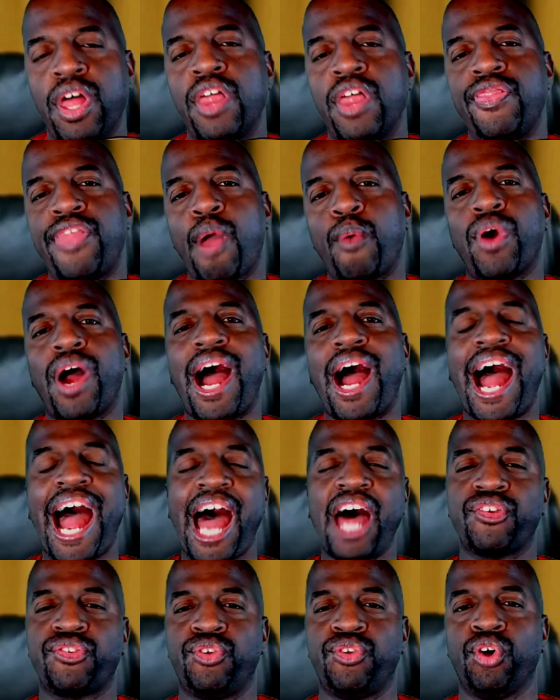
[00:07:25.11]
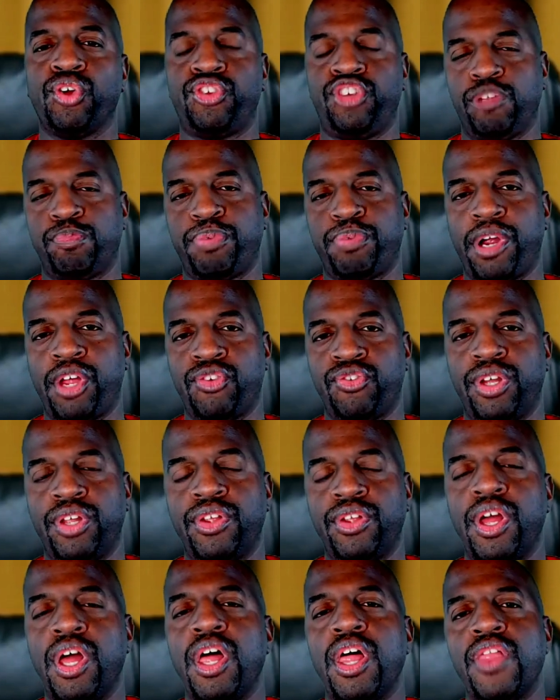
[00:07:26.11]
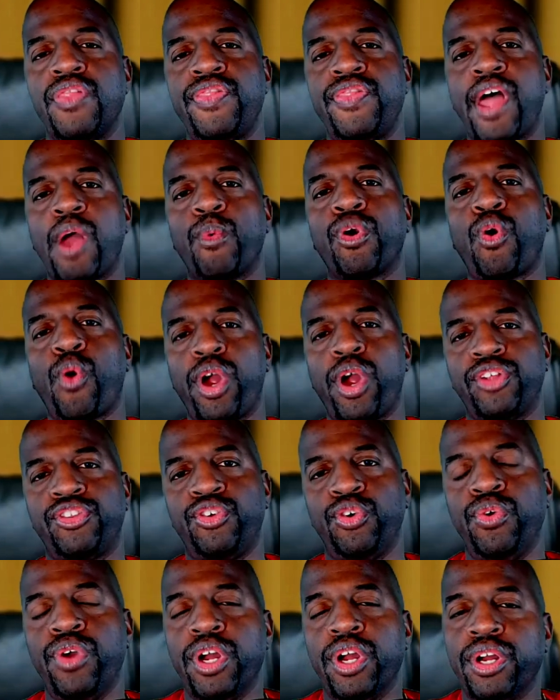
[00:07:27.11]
that were hostile to the president, that were going to